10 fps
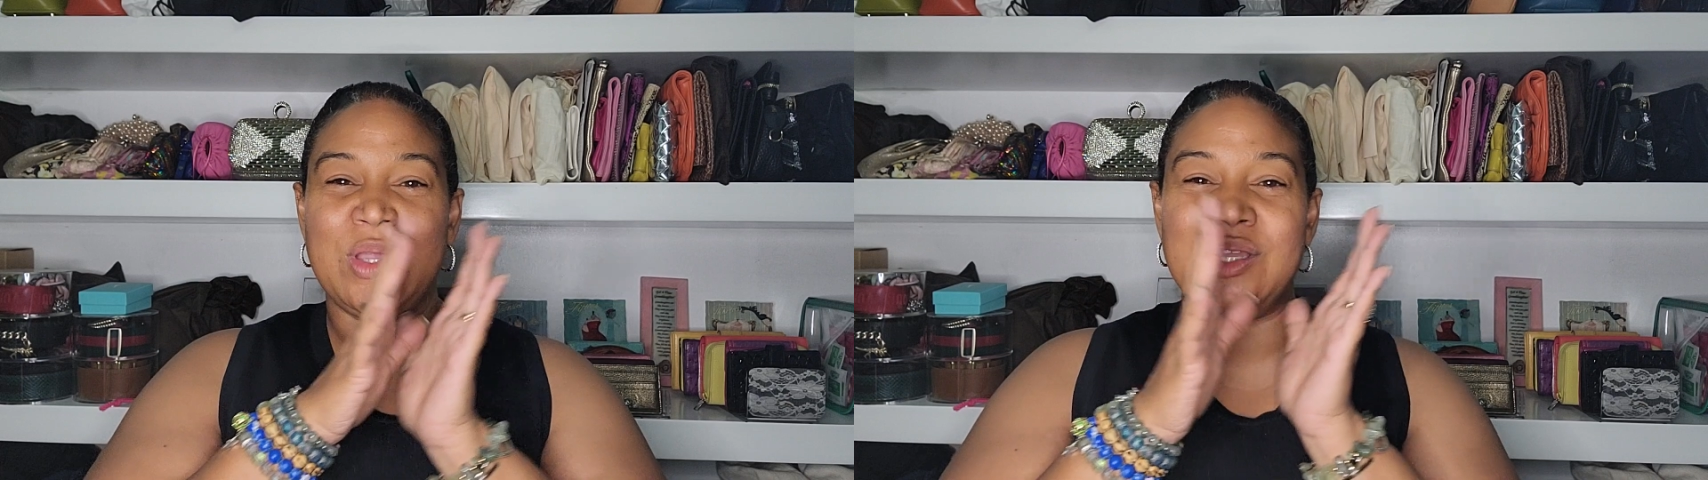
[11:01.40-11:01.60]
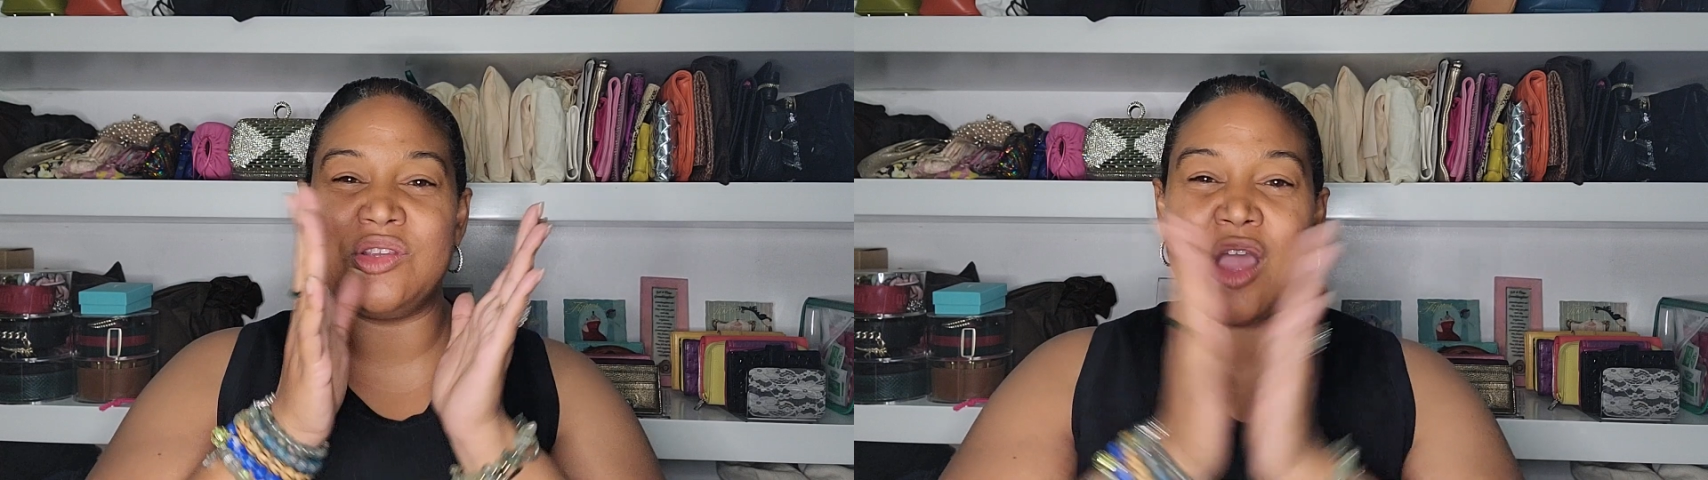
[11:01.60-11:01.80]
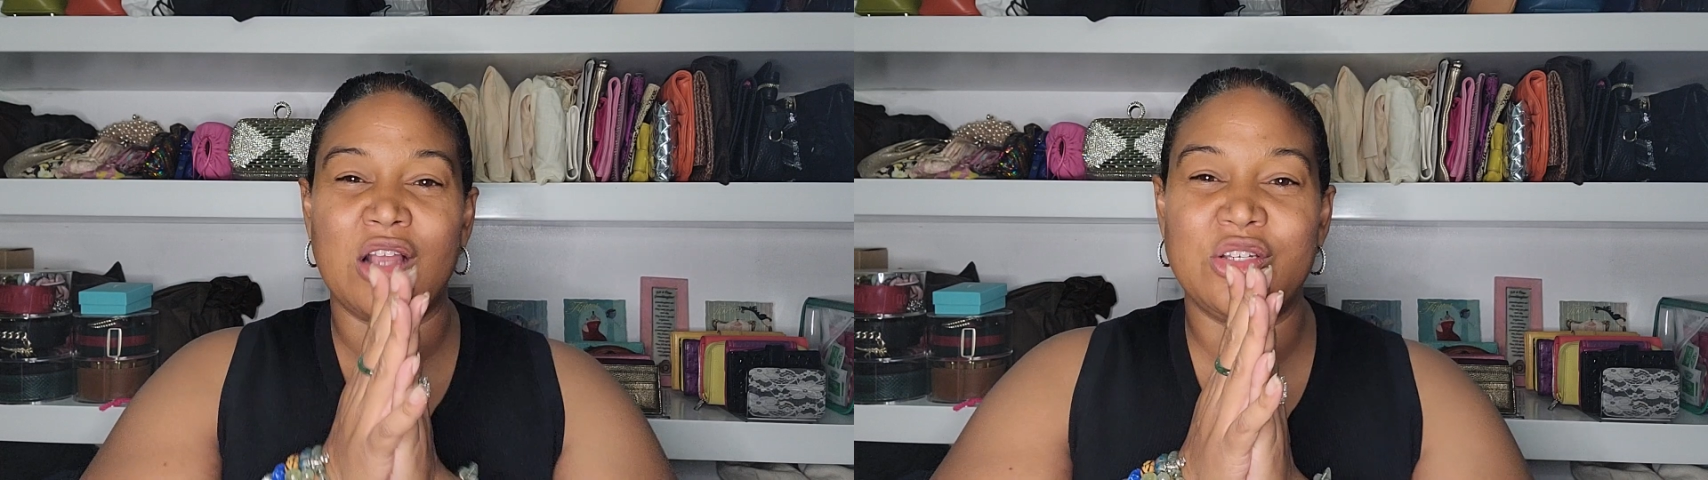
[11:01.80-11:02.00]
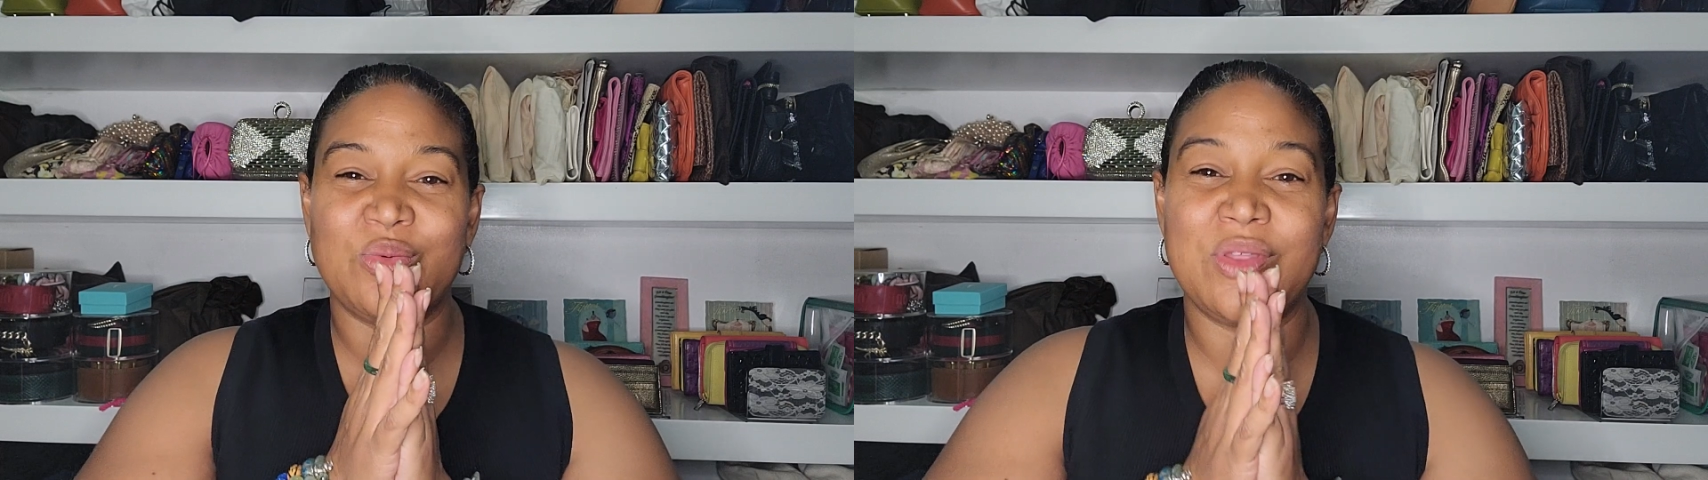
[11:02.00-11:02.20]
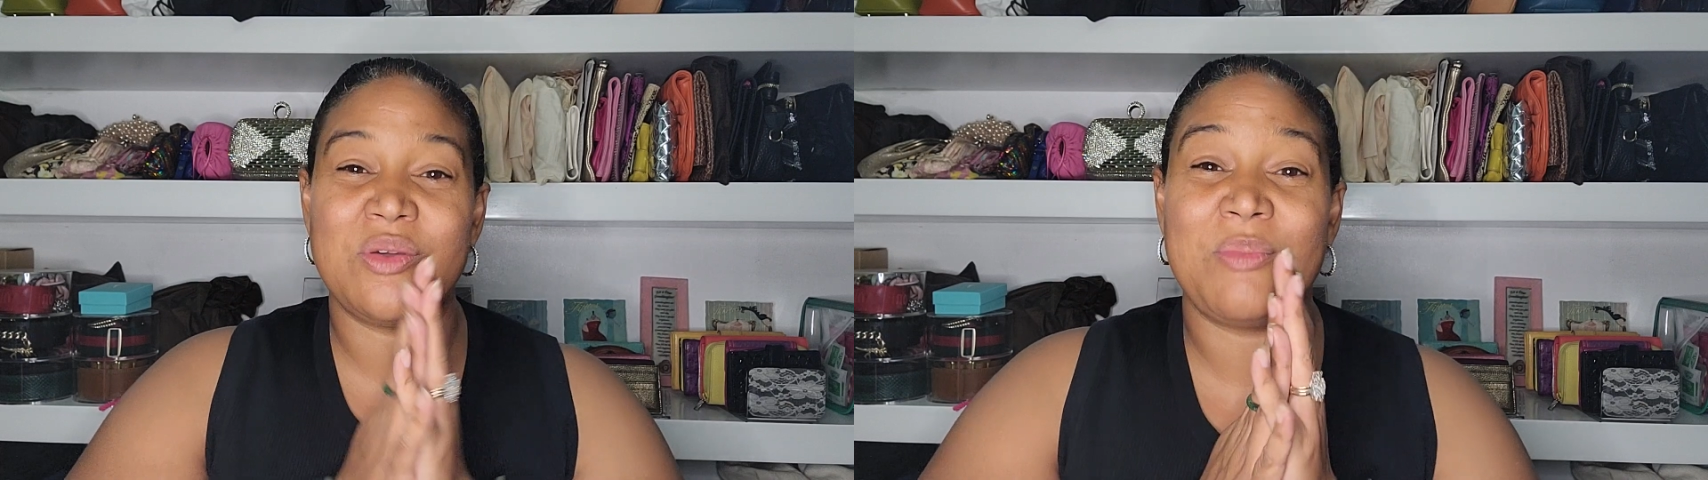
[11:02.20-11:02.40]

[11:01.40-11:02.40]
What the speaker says: we talked with a